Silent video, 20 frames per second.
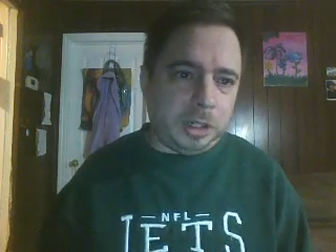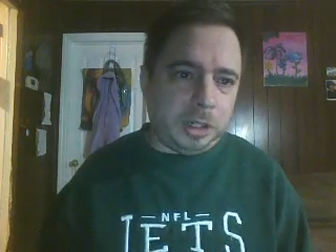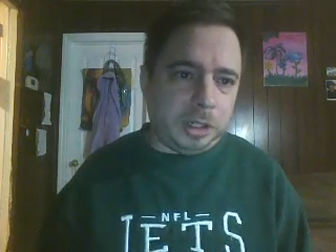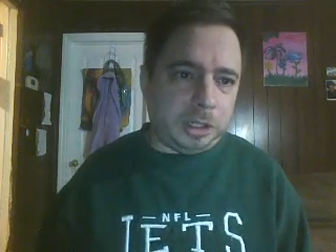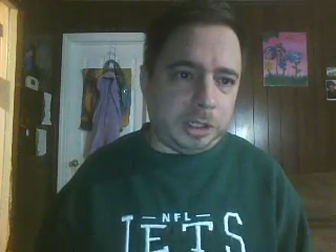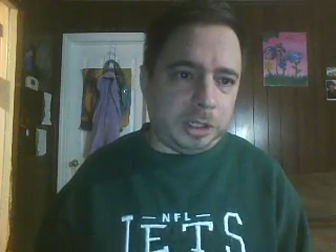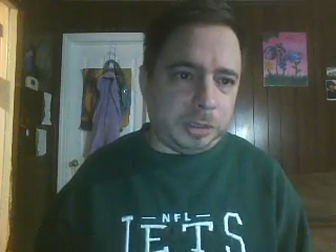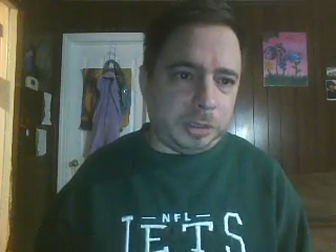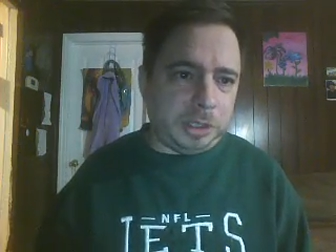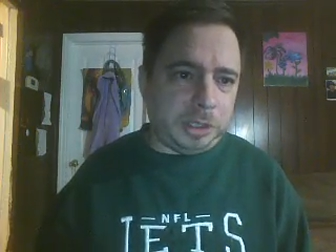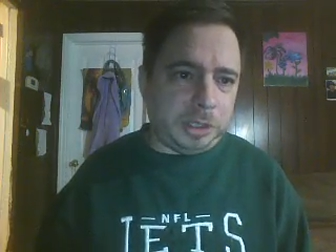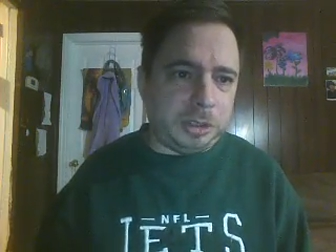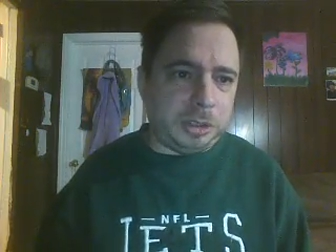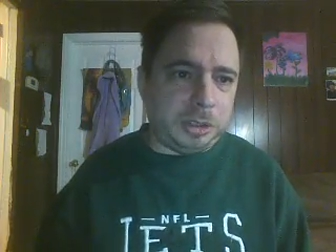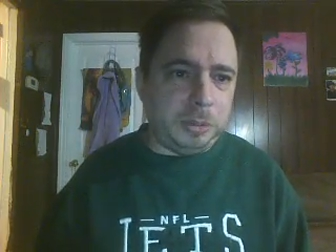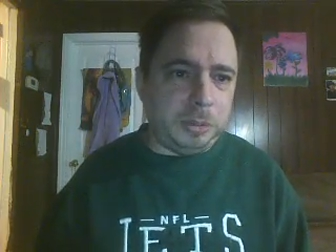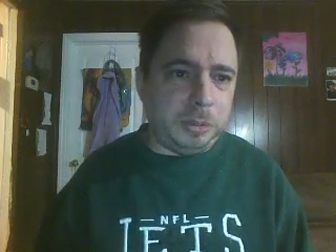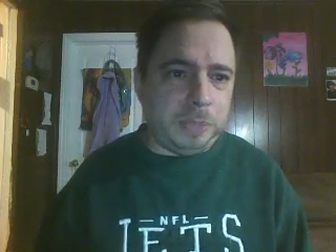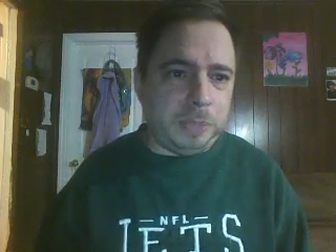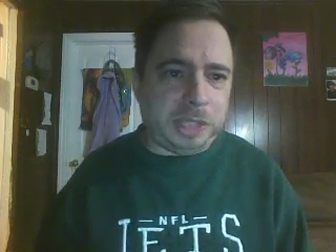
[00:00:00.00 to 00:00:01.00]
All right, then we get
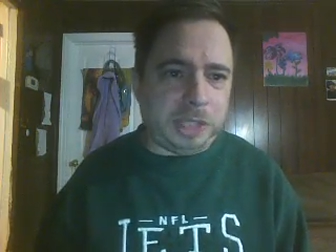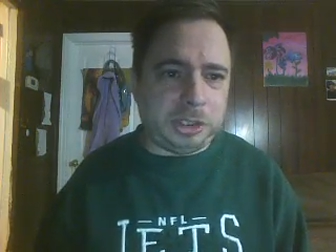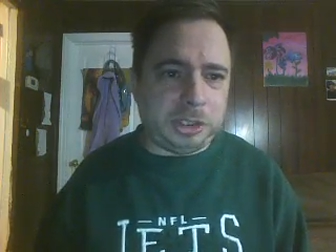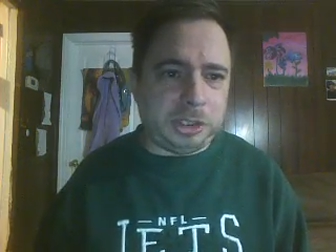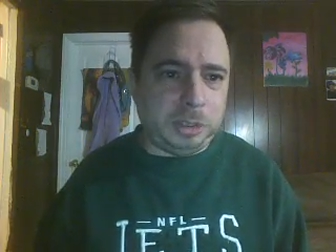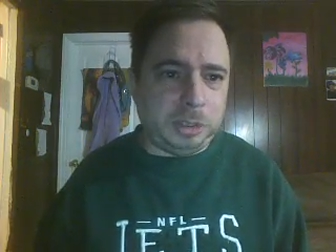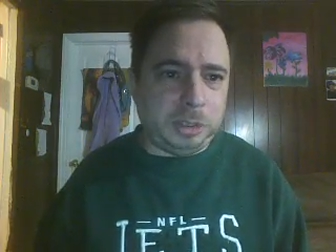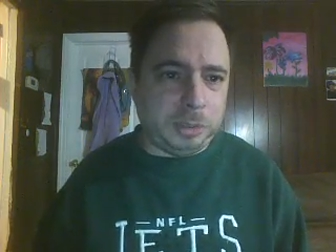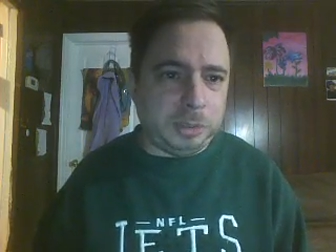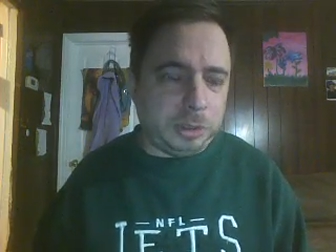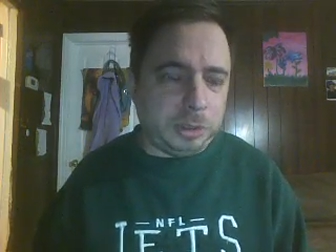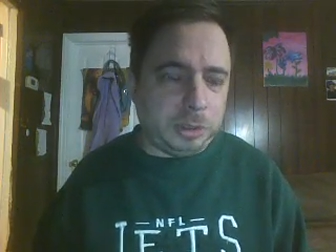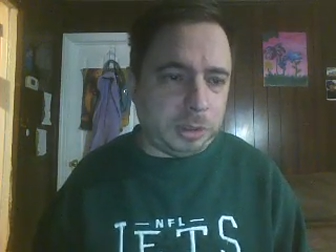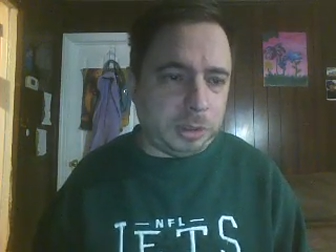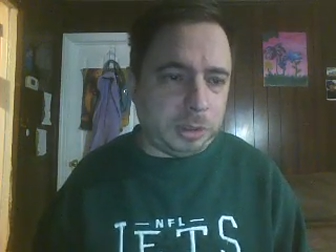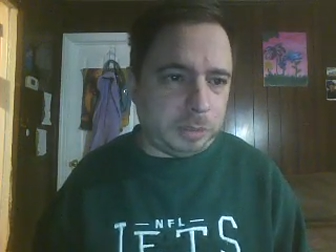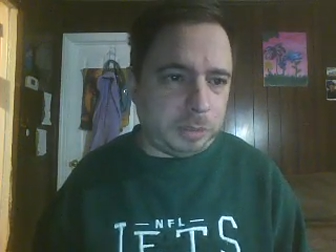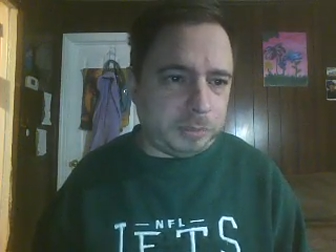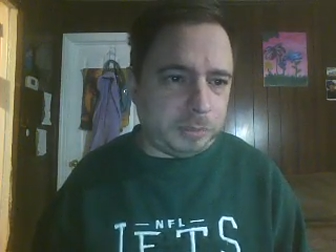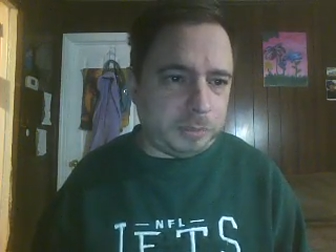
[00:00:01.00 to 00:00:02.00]
to match
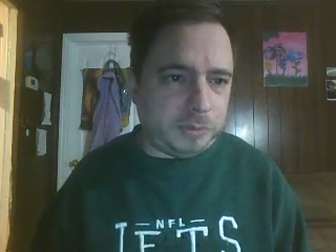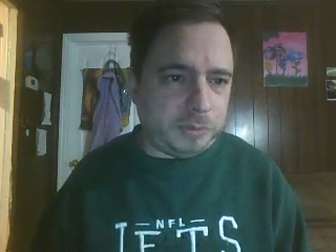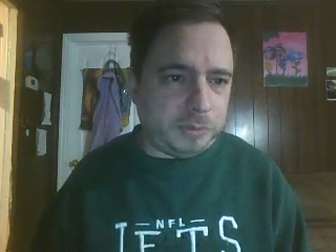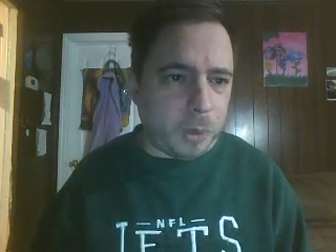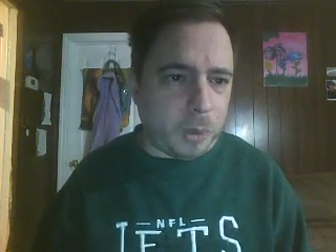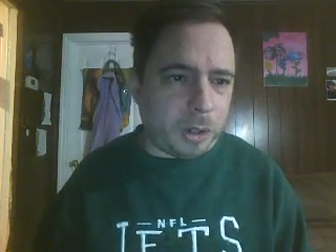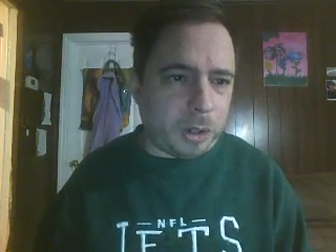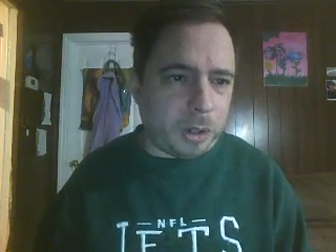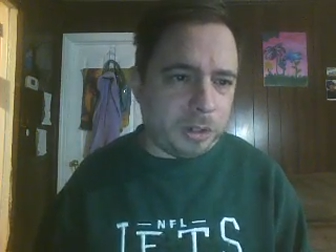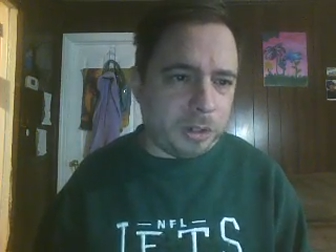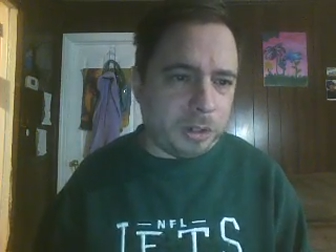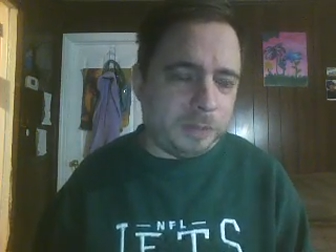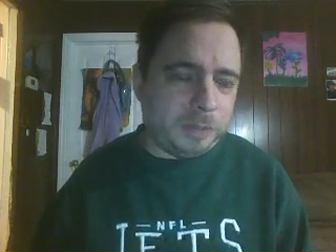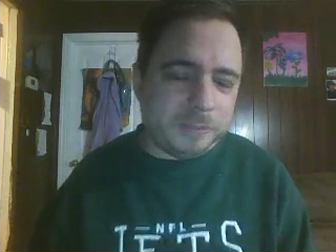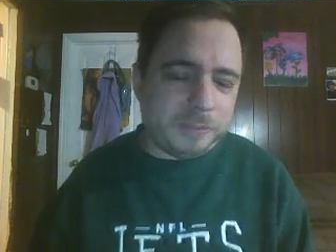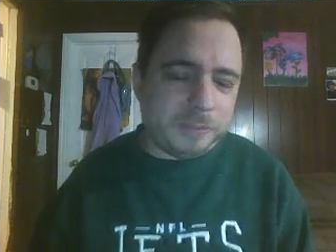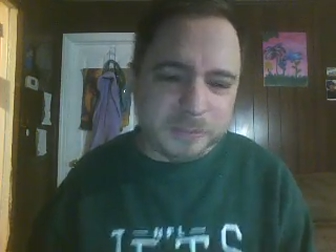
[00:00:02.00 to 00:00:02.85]
number four.